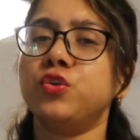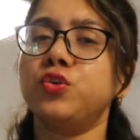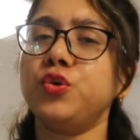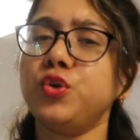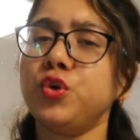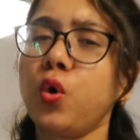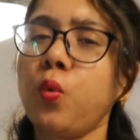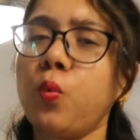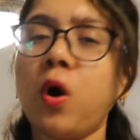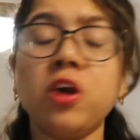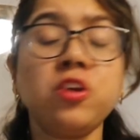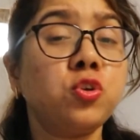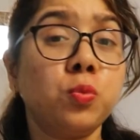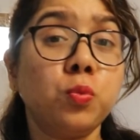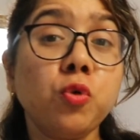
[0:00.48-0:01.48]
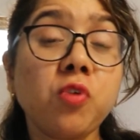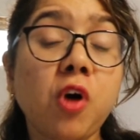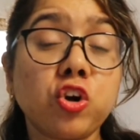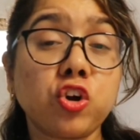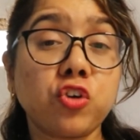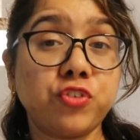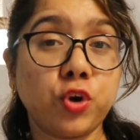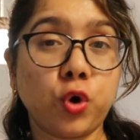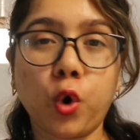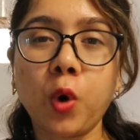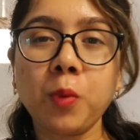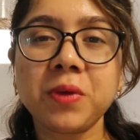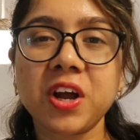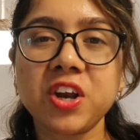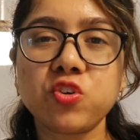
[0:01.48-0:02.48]
Do you want to move out of your
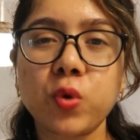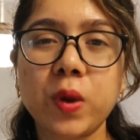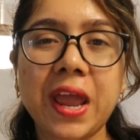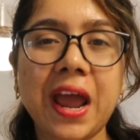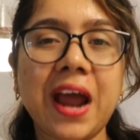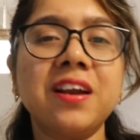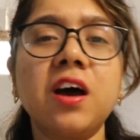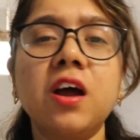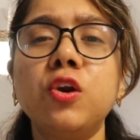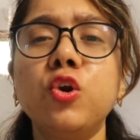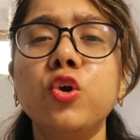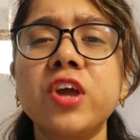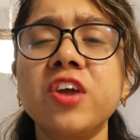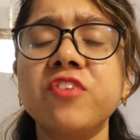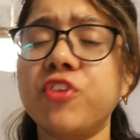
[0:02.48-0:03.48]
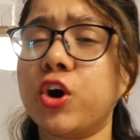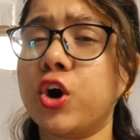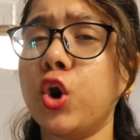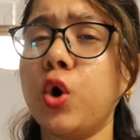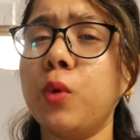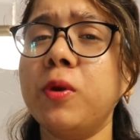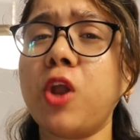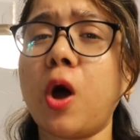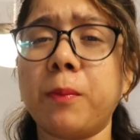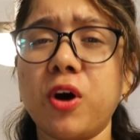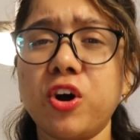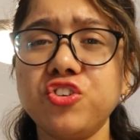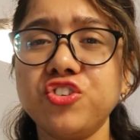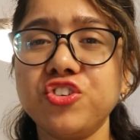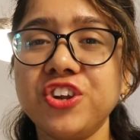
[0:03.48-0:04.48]
home country and are looking for global
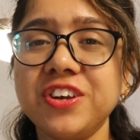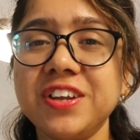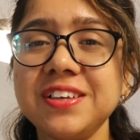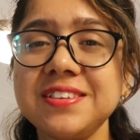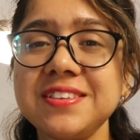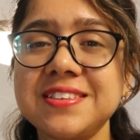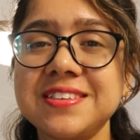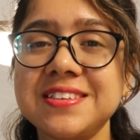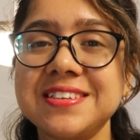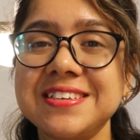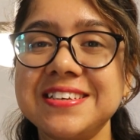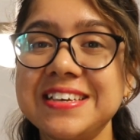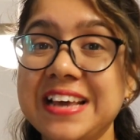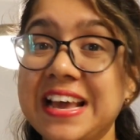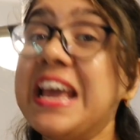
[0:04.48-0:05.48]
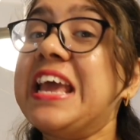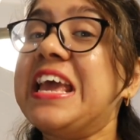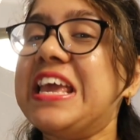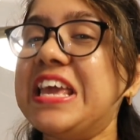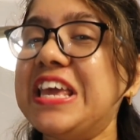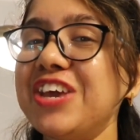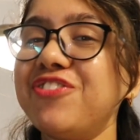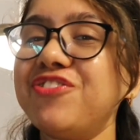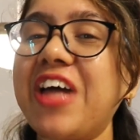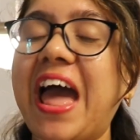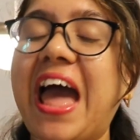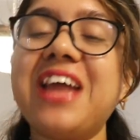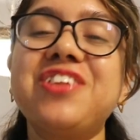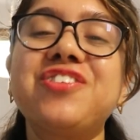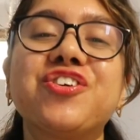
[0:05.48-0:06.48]
opportunities? If the
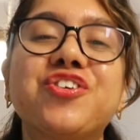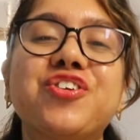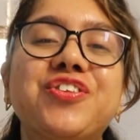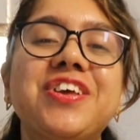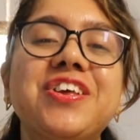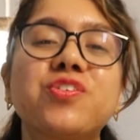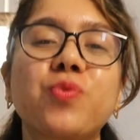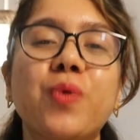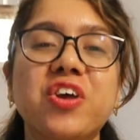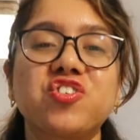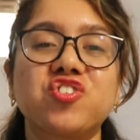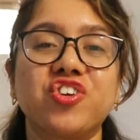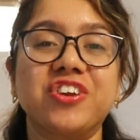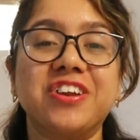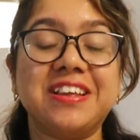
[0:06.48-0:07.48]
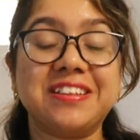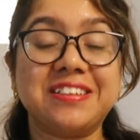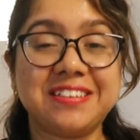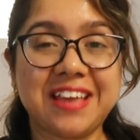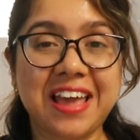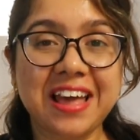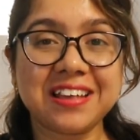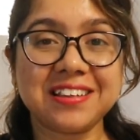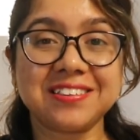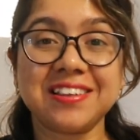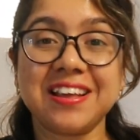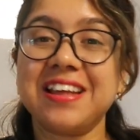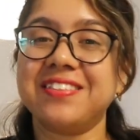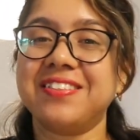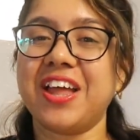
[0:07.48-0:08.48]
answer to this question is yes,
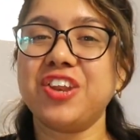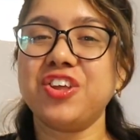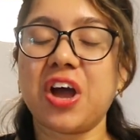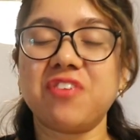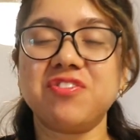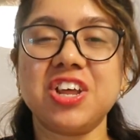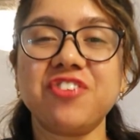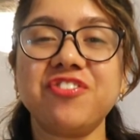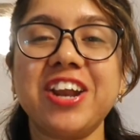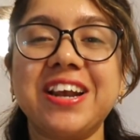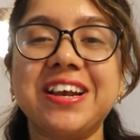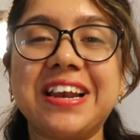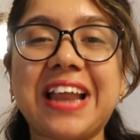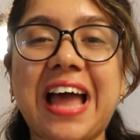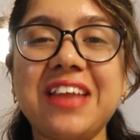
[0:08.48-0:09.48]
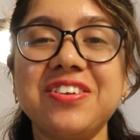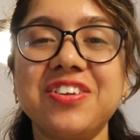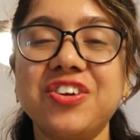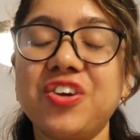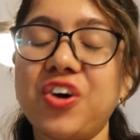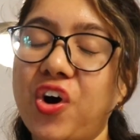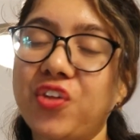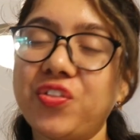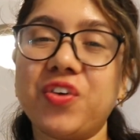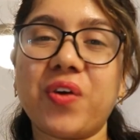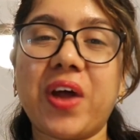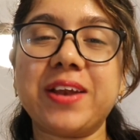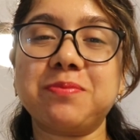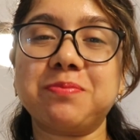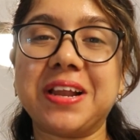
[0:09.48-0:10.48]
then you have definitely landed on the
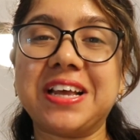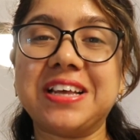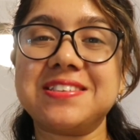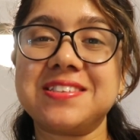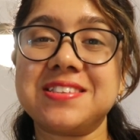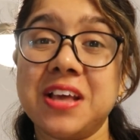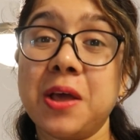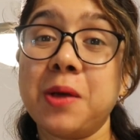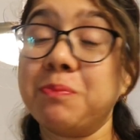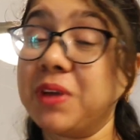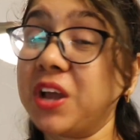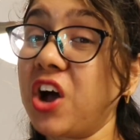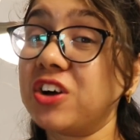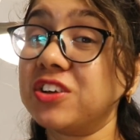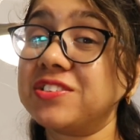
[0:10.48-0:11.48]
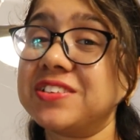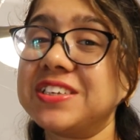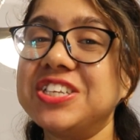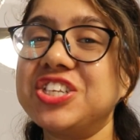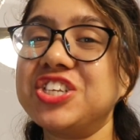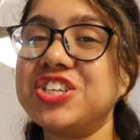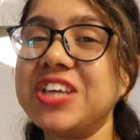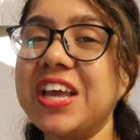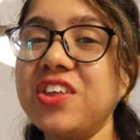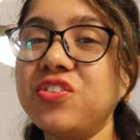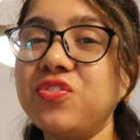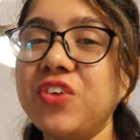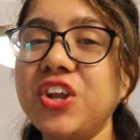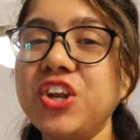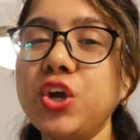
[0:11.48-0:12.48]
right place. Because in
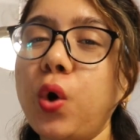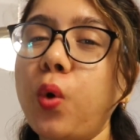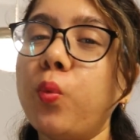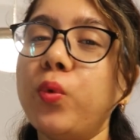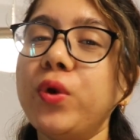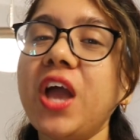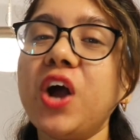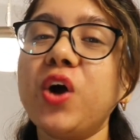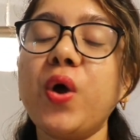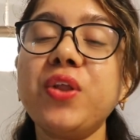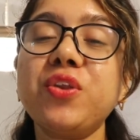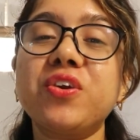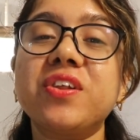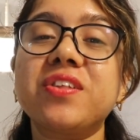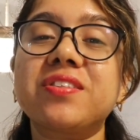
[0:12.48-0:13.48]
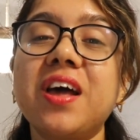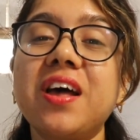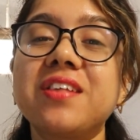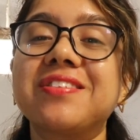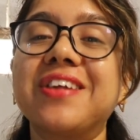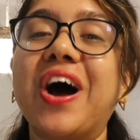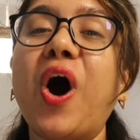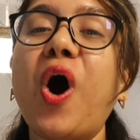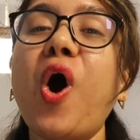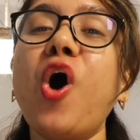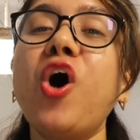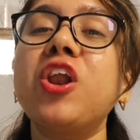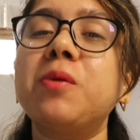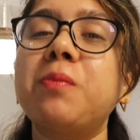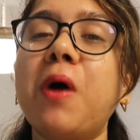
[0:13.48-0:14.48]
today's video, we are going to discuss
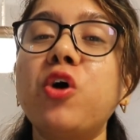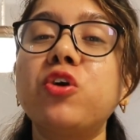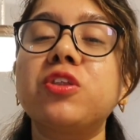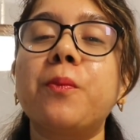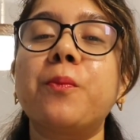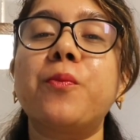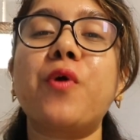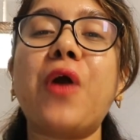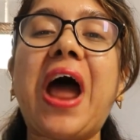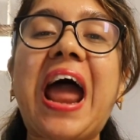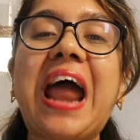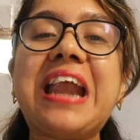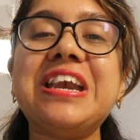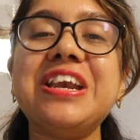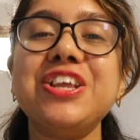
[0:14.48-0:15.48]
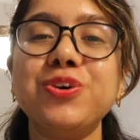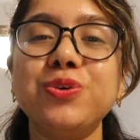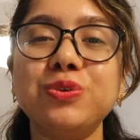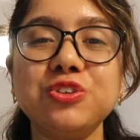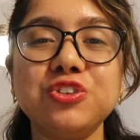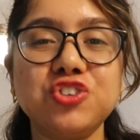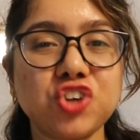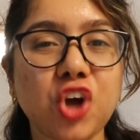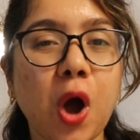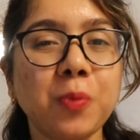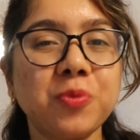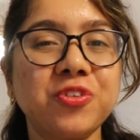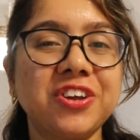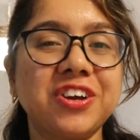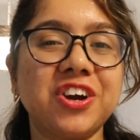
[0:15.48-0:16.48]
all about the brand new
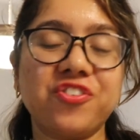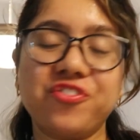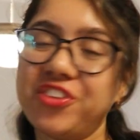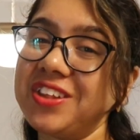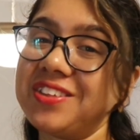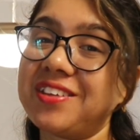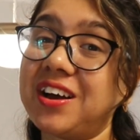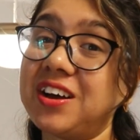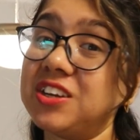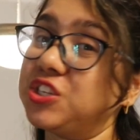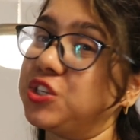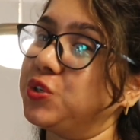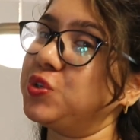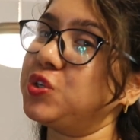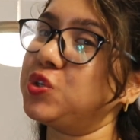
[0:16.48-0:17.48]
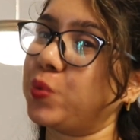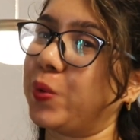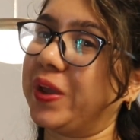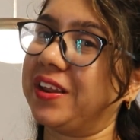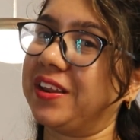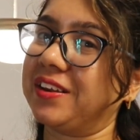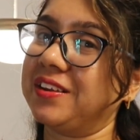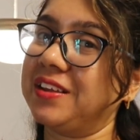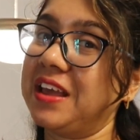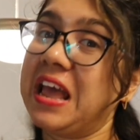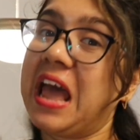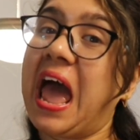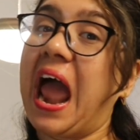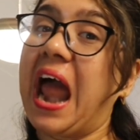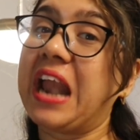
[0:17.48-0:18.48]
job seeker visa to Sweden.
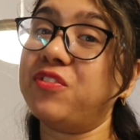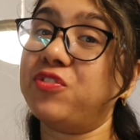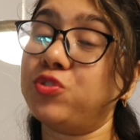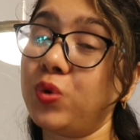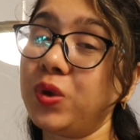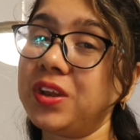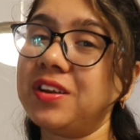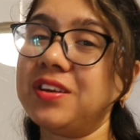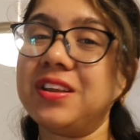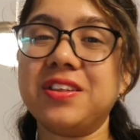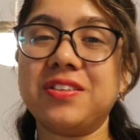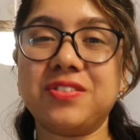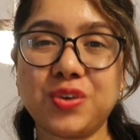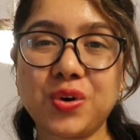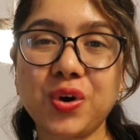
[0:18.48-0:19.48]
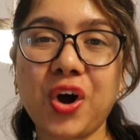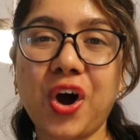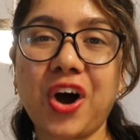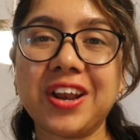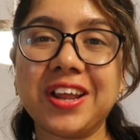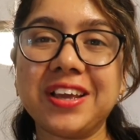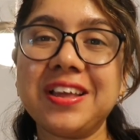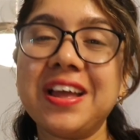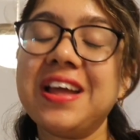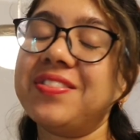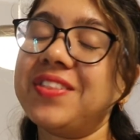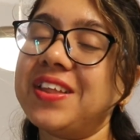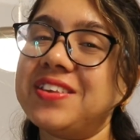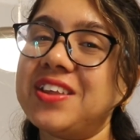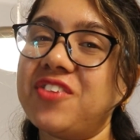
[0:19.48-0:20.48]
And if Sweden is your calling,
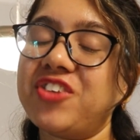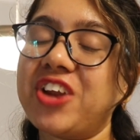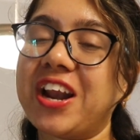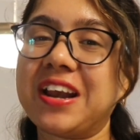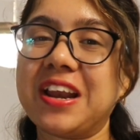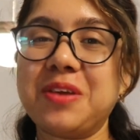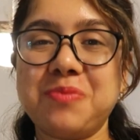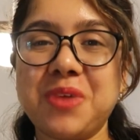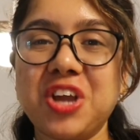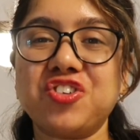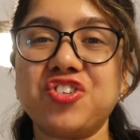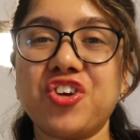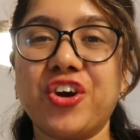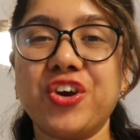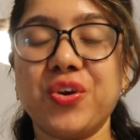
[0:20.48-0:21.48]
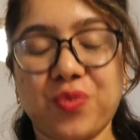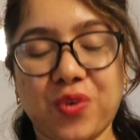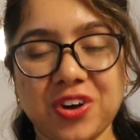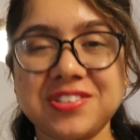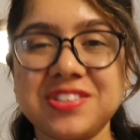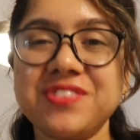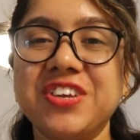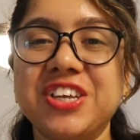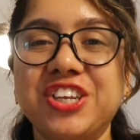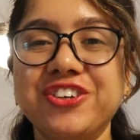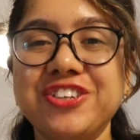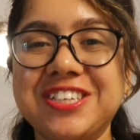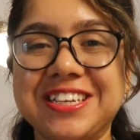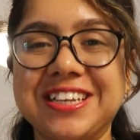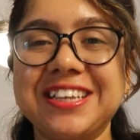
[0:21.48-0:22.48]
then definitely make sure you watch the
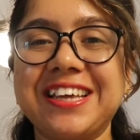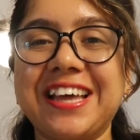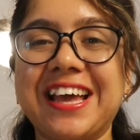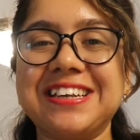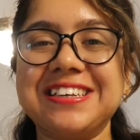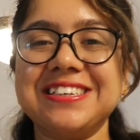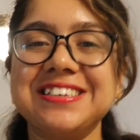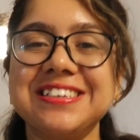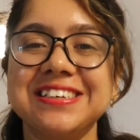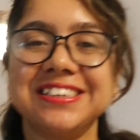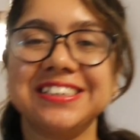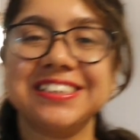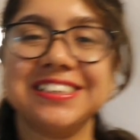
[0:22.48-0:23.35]
video till the end.